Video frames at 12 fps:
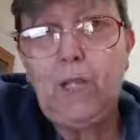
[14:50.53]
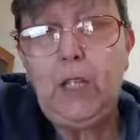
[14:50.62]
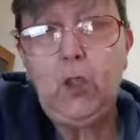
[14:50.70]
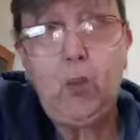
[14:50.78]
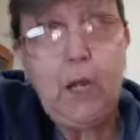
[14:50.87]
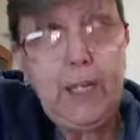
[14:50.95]

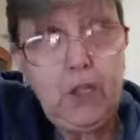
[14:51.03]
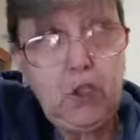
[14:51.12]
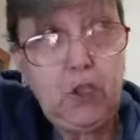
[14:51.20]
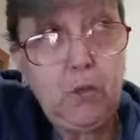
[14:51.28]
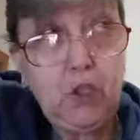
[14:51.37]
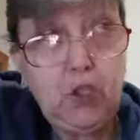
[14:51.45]
And the way that
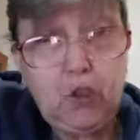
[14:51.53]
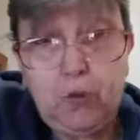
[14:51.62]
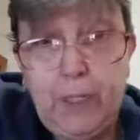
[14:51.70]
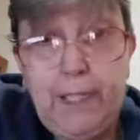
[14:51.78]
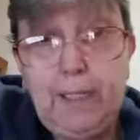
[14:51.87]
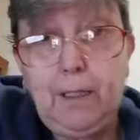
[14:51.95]
she was
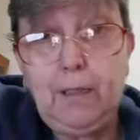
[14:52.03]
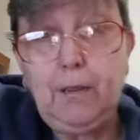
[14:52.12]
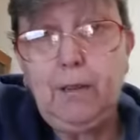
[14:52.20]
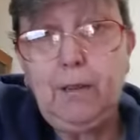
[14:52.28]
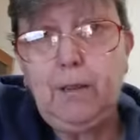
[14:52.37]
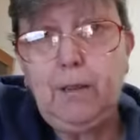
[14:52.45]

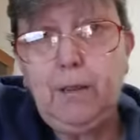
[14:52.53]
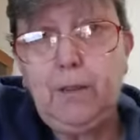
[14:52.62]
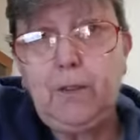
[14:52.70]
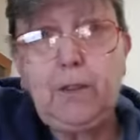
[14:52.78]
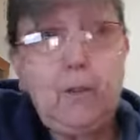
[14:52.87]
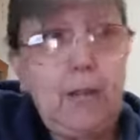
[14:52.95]
treated
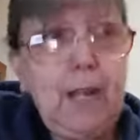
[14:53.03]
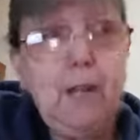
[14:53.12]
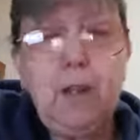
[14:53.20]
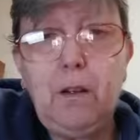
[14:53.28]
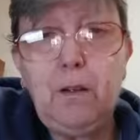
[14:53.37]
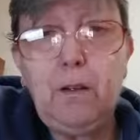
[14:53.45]

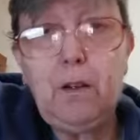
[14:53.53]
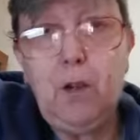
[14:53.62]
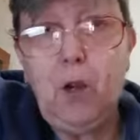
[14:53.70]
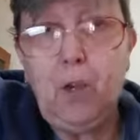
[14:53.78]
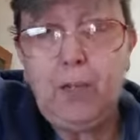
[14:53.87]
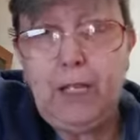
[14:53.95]
throughout her
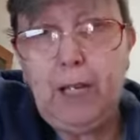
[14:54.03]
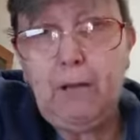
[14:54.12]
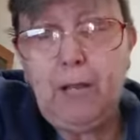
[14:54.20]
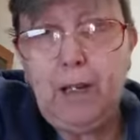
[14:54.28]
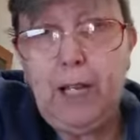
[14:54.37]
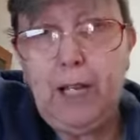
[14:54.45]

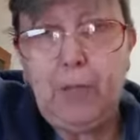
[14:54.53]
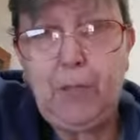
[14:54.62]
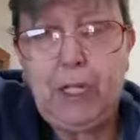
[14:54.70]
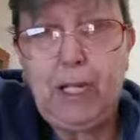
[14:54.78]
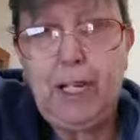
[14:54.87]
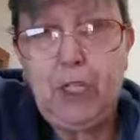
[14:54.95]
opt-out
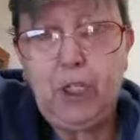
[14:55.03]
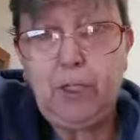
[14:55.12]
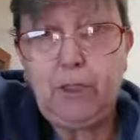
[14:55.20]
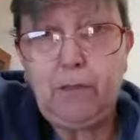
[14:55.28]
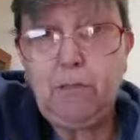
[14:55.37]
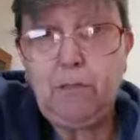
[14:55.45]

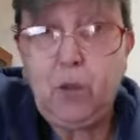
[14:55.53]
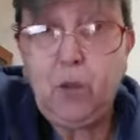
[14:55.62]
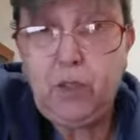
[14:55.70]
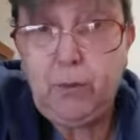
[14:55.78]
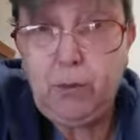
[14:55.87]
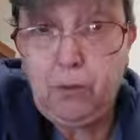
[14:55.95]
applications,
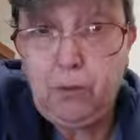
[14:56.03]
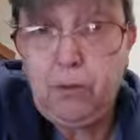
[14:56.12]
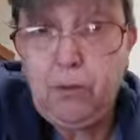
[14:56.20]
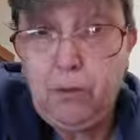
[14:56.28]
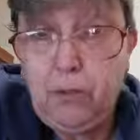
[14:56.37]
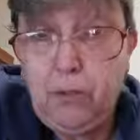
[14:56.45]
multiple
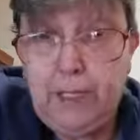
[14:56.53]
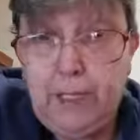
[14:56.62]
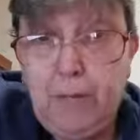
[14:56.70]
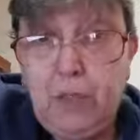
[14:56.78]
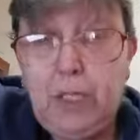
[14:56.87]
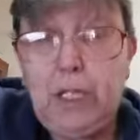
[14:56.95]

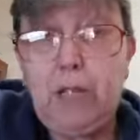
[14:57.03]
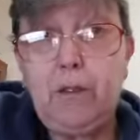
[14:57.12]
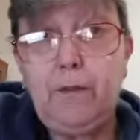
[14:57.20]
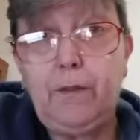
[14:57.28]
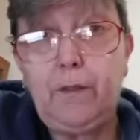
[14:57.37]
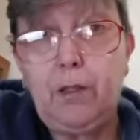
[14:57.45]
attempts to get
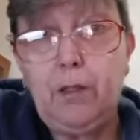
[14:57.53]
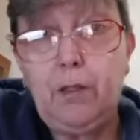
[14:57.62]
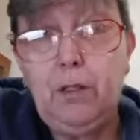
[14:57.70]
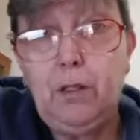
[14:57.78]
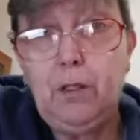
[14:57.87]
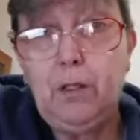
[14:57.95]
off of it.
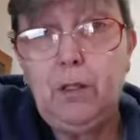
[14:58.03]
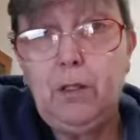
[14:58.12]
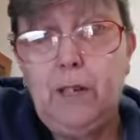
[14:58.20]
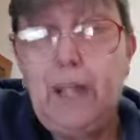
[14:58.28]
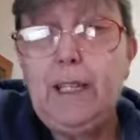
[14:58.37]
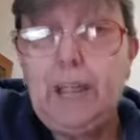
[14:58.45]

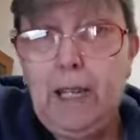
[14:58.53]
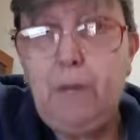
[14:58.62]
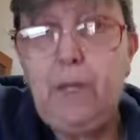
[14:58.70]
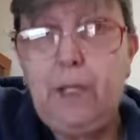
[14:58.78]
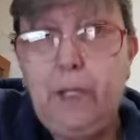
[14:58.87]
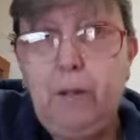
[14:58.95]
And it
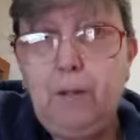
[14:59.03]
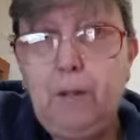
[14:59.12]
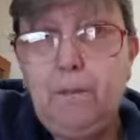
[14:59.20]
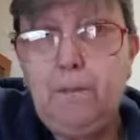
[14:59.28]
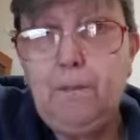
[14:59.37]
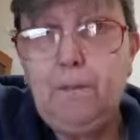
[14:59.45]
damn near killed her.